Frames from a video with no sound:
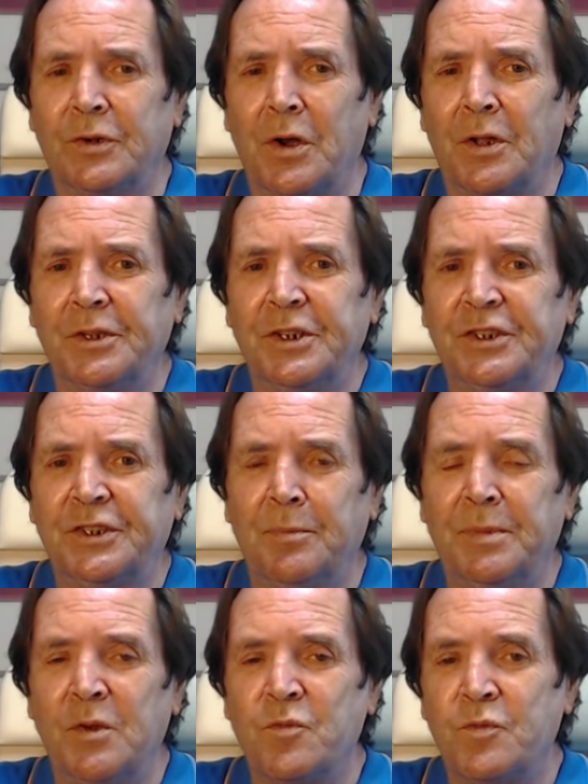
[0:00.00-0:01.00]
or at least to
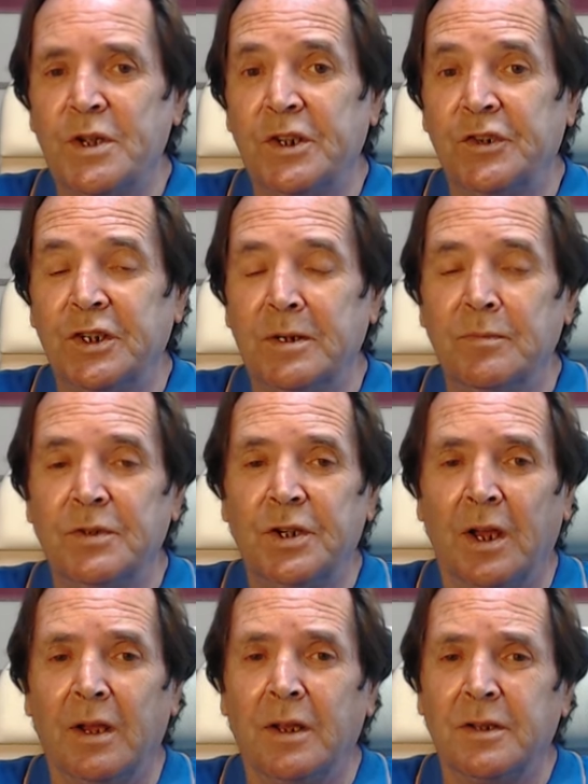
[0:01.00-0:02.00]
be regime
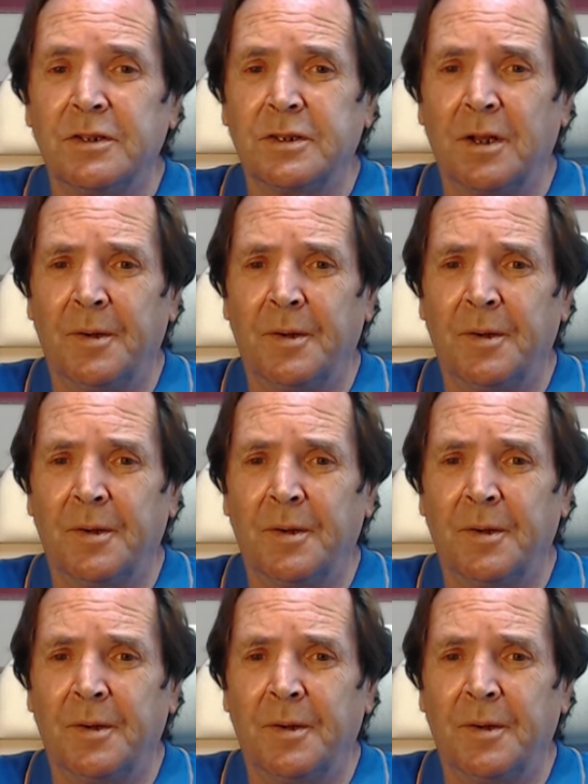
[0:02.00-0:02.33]
changed.